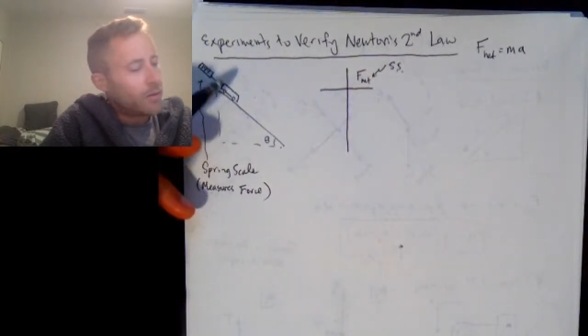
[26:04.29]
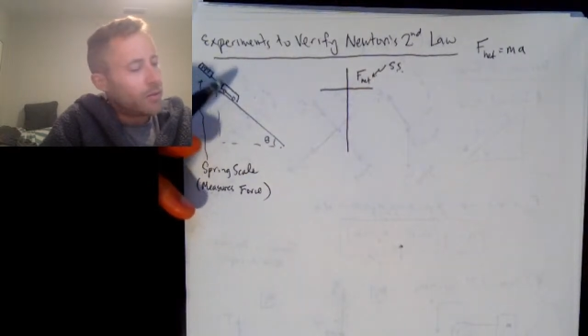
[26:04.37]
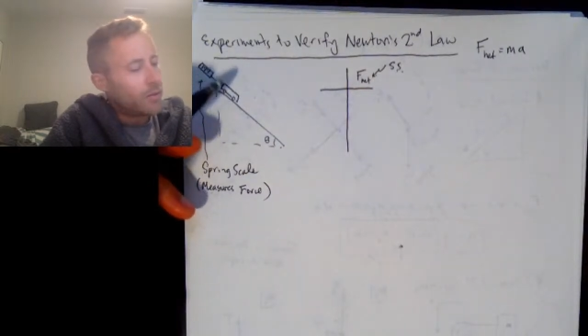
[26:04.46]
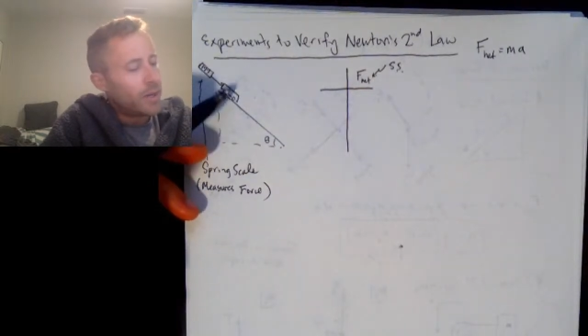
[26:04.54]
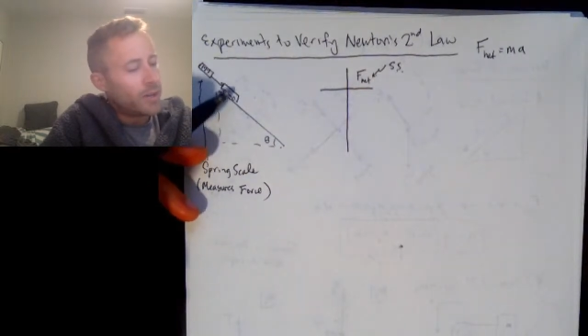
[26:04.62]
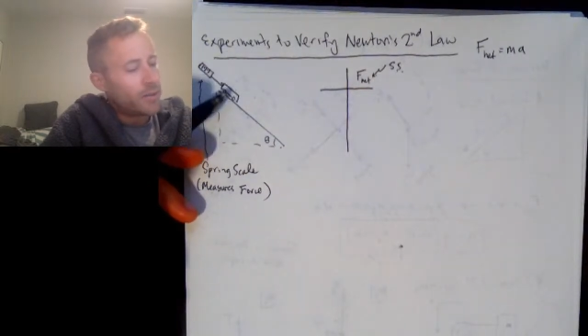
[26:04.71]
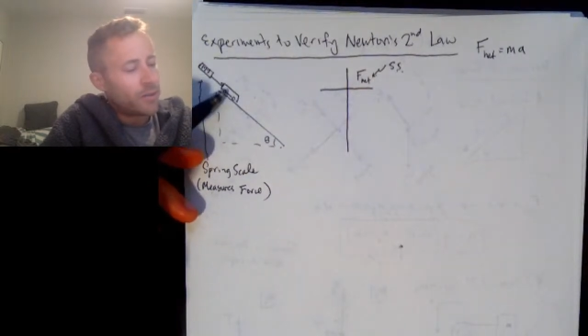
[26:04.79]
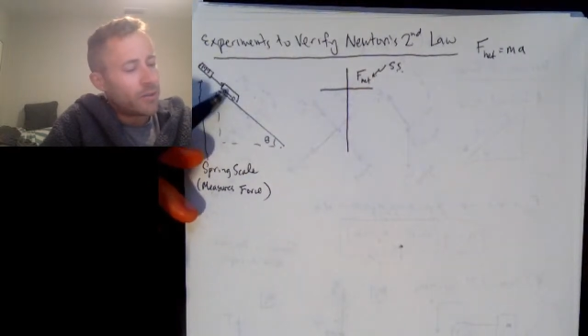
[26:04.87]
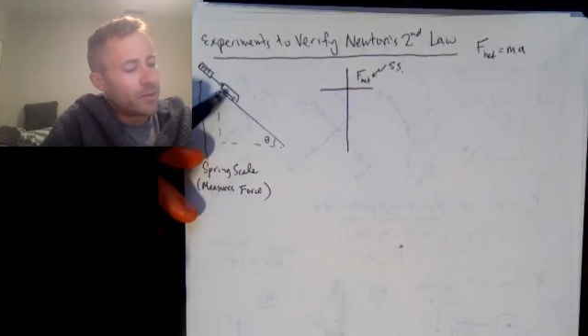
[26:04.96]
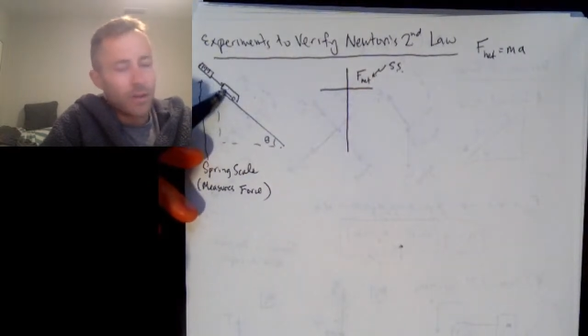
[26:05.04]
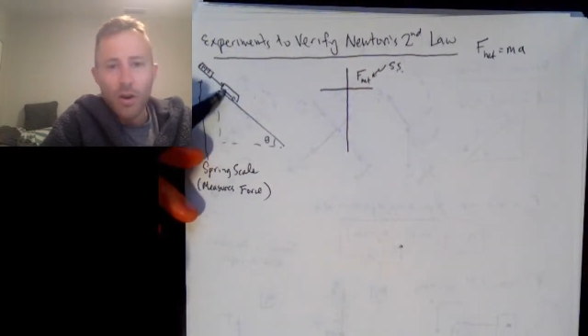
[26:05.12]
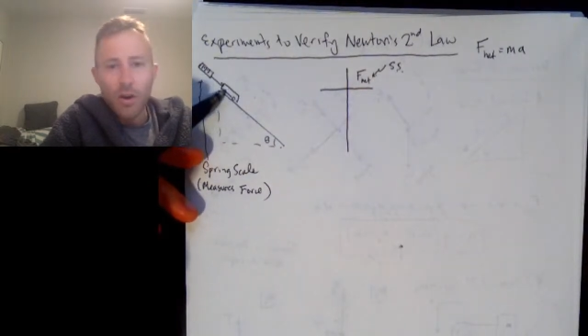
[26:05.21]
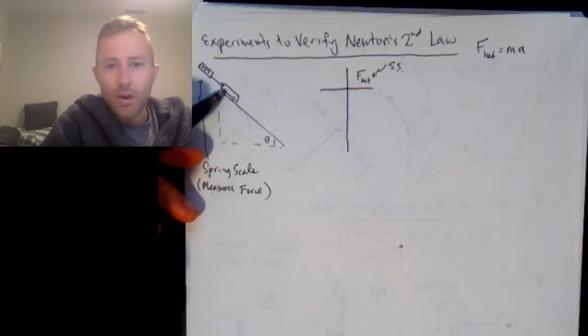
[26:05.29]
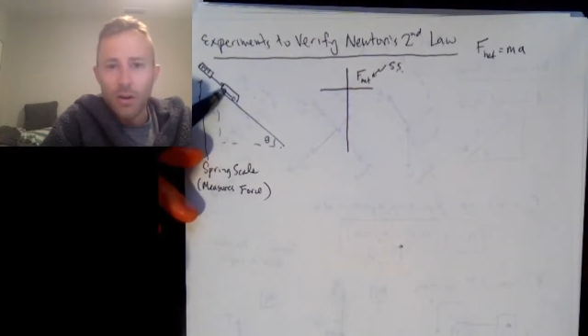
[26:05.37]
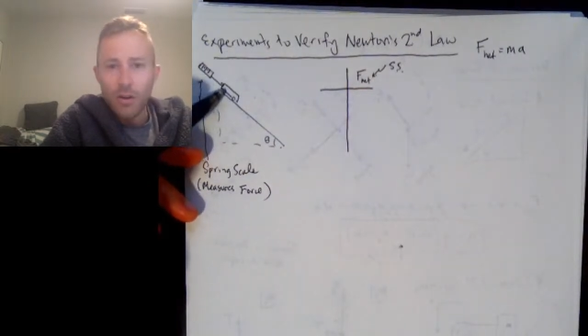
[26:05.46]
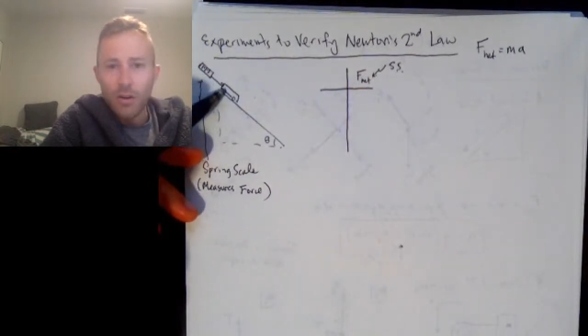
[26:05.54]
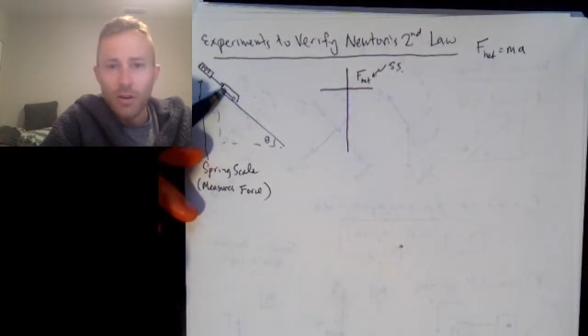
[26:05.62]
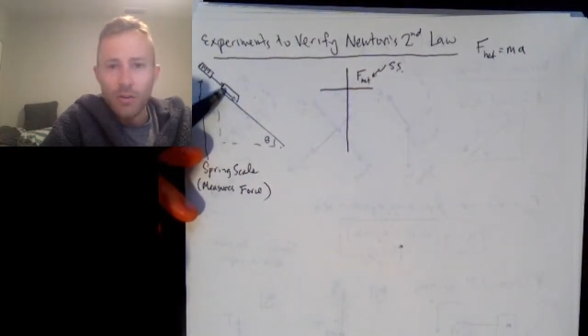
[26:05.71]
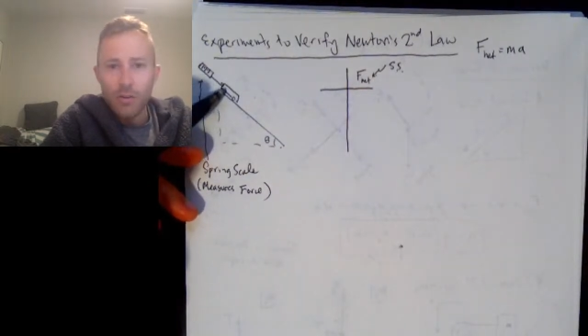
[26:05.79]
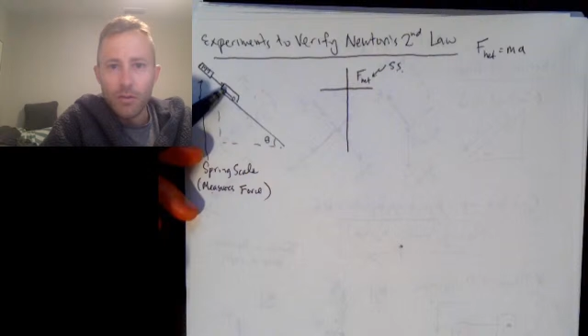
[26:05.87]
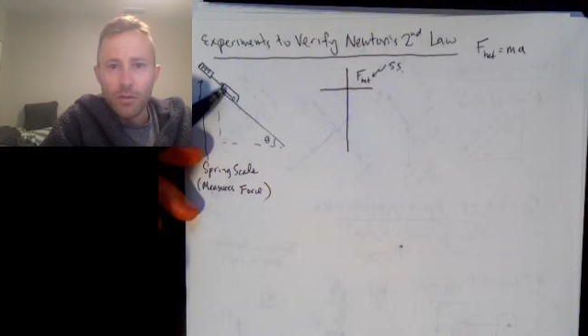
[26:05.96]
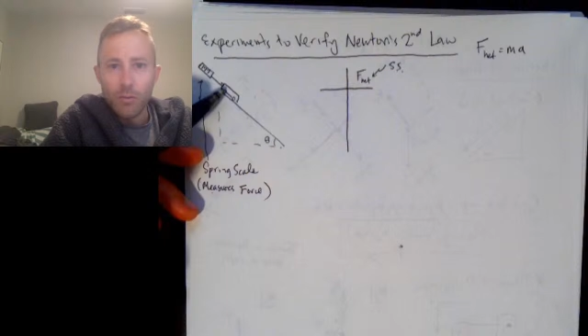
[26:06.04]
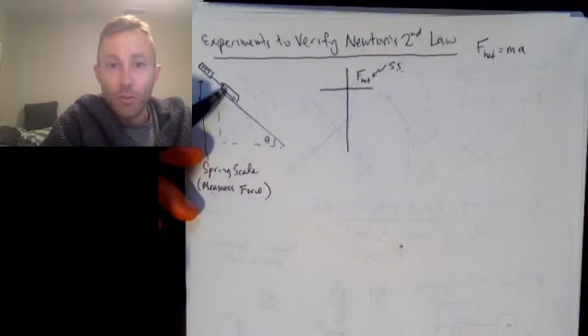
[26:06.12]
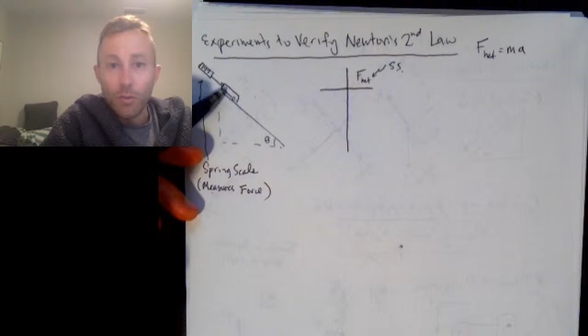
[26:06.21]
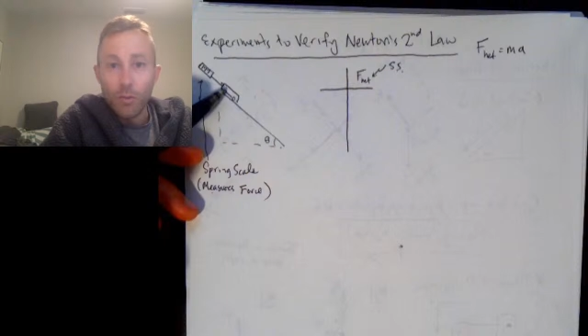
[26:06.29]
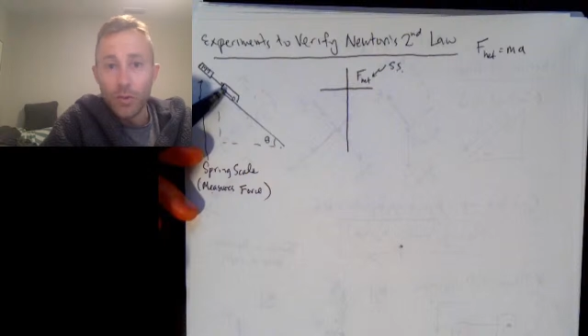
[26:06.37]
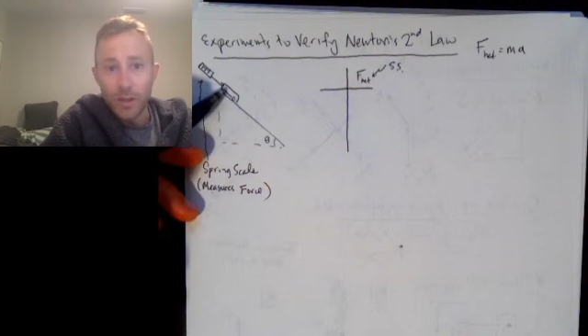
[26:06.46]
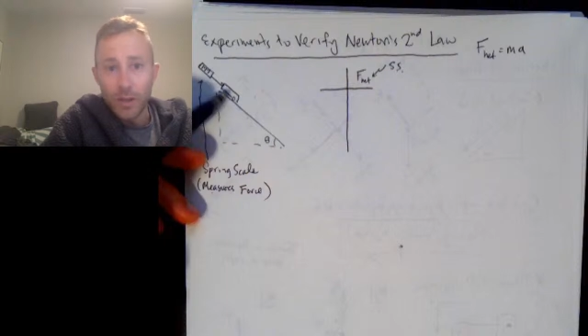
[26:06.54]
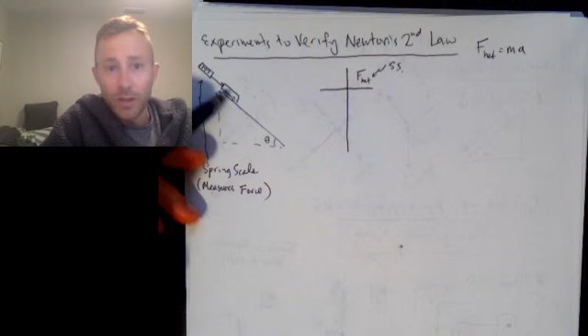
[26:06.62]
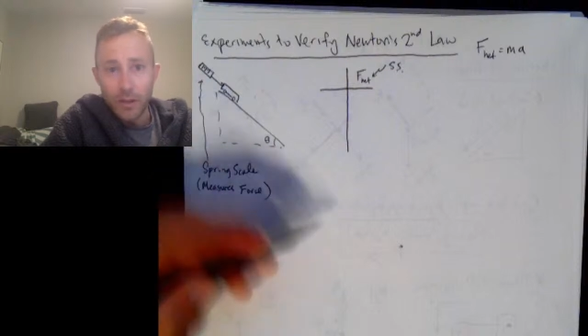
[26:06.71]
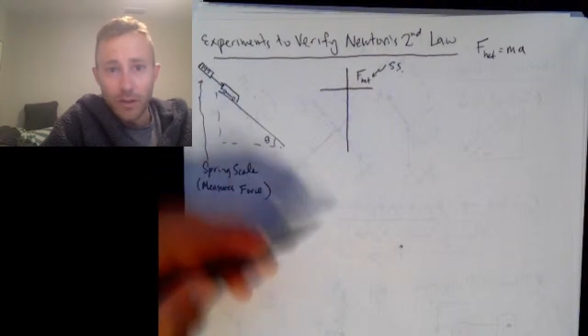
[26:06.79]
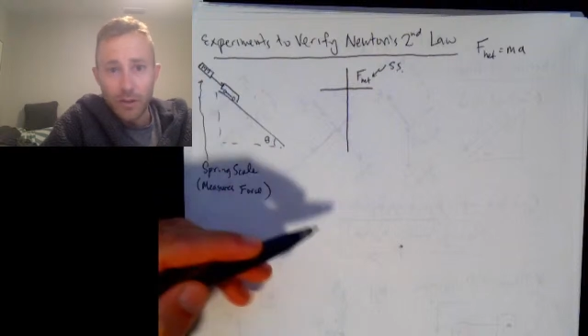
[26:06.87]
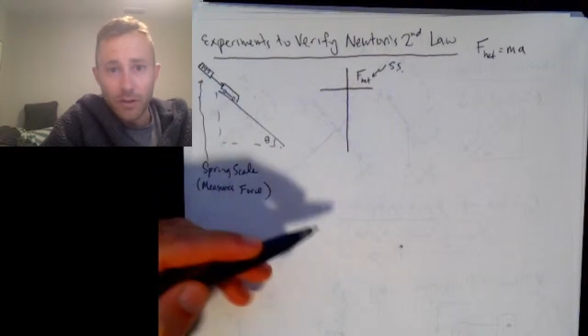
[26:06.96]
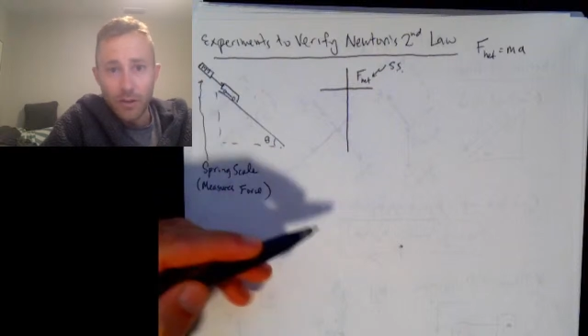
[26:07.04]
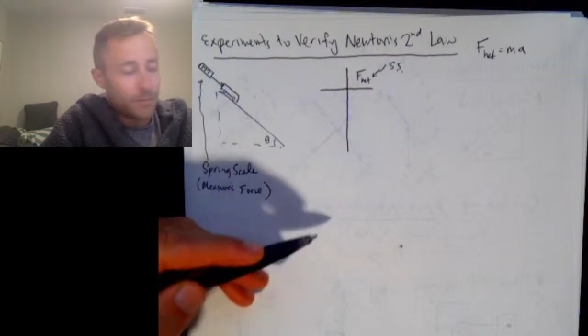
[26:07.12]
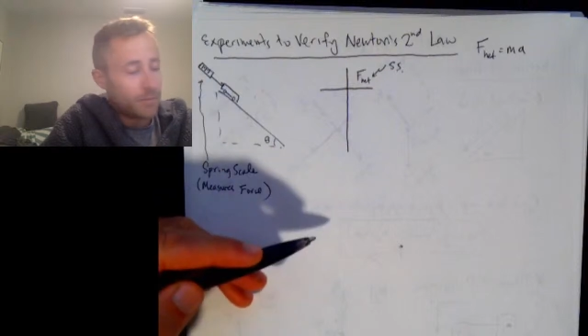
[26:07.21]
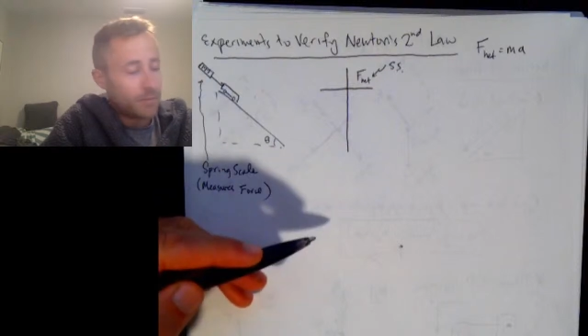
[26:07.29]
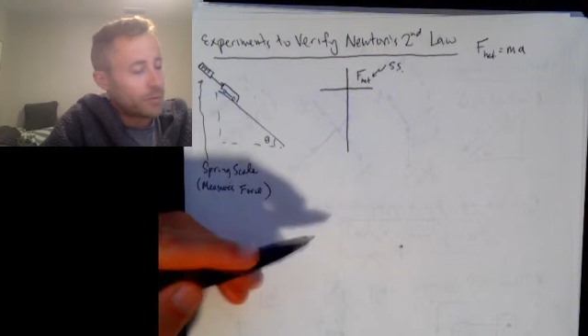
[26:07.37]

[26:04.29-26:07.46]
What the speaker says: let the cart roll down the incline.